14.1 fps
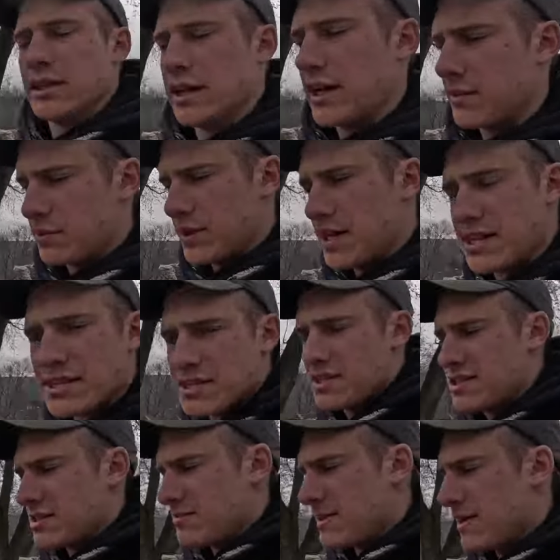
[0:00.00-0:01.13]
And plus,
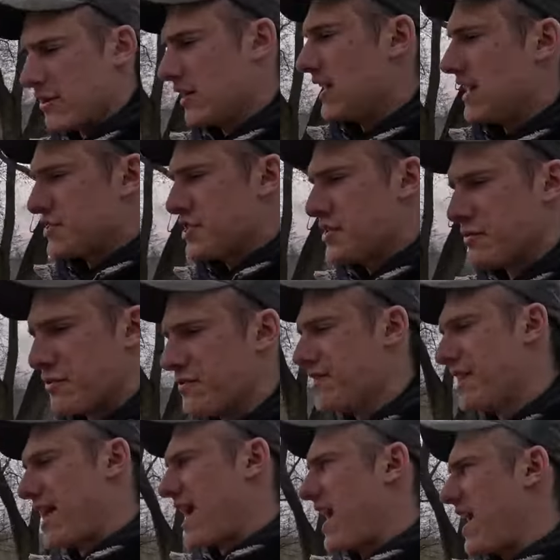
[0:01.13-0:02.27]
this is be our last year for
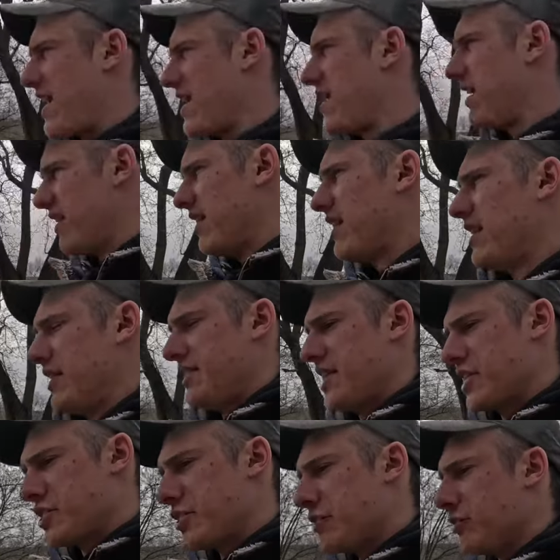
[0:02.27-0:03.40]
feeding hay
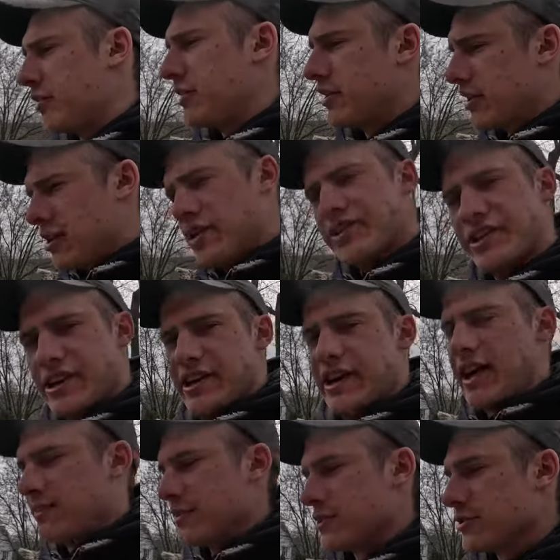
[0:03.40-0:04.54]
next year all the
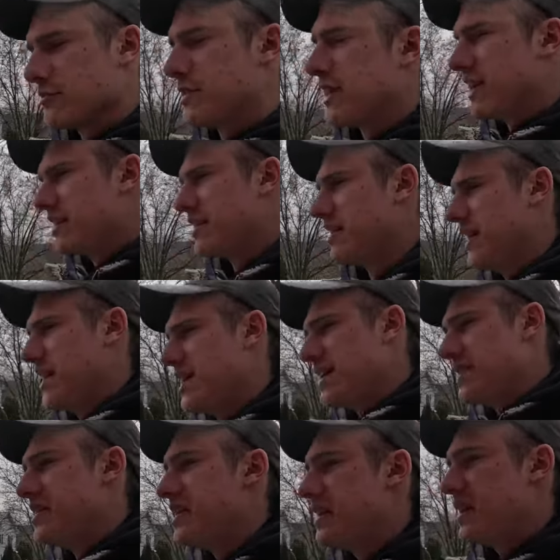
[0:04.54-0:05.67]
heifers will be getting
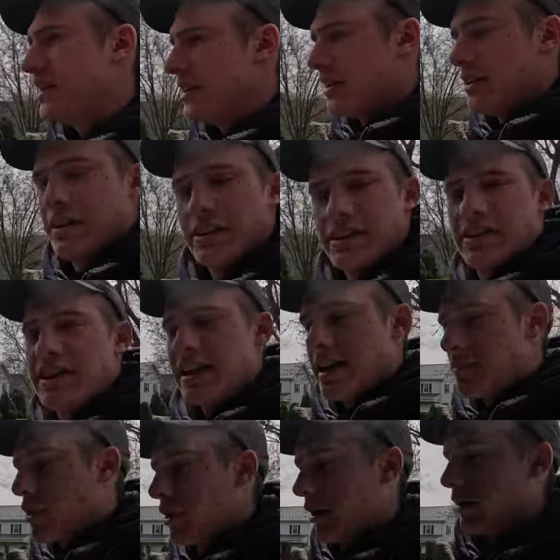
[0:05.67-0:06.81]
a
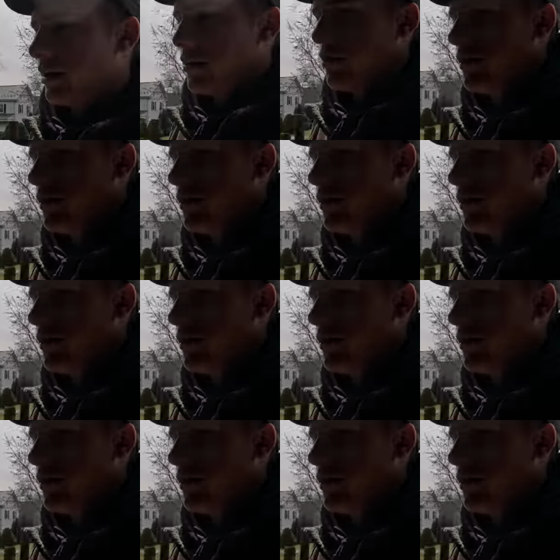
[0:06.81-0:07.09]
TMR